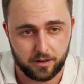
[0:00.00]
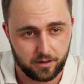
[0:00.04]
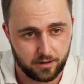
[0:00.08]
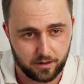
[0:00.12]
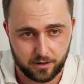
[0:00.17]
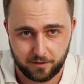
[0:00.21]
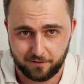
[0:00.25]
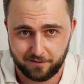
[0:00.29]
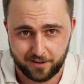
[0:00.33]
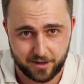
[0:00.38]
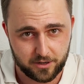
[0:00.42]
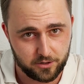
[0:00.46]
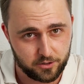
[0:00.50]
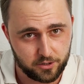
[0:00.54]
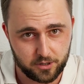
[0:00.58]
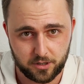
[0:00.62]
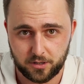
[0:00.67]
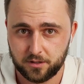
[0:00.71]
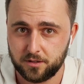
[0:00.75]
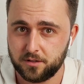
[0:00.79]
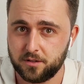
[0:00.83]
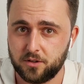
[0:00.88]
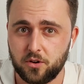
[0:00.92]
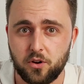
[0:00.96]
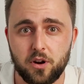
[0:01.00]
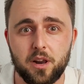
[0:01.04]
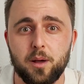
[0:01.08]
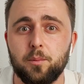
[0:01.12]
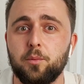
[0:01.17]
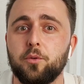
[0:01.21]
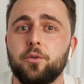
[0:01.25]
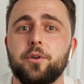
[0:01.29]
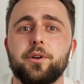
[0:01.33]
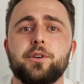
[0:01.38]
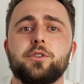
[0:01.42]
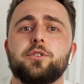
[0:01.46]
Avengers
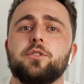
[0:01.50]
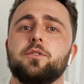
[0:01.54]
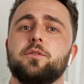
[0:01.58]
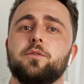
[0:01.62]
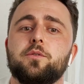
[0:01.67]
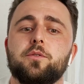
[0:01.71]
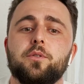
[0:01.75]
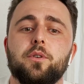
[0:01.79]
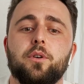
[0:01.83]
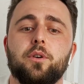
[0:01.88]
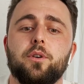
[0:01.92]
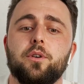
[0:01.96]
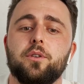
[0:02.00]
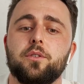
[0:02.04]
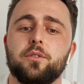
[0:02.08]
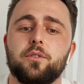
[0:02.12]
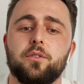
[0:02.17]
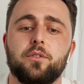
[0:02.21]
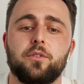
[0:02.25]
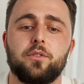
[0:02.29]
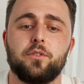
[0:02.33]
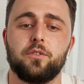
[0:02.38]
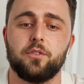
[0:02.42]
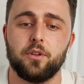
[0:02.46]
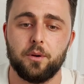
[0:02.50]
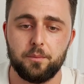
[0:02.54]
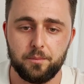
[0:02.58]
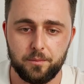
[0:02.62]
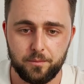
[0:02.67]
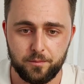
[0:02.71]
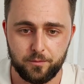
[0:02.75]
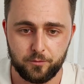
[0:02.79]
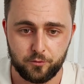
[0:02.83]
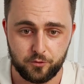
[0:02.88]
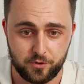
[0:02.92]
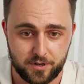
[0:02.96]
collaboration for
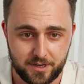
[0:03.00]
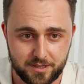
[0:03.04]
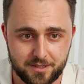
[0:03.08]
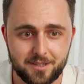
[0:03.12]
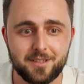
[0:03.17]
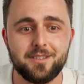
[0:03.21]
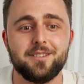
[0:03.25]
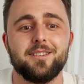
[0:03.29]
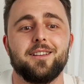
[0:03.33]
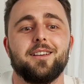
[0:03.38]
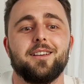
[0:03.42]
some reason.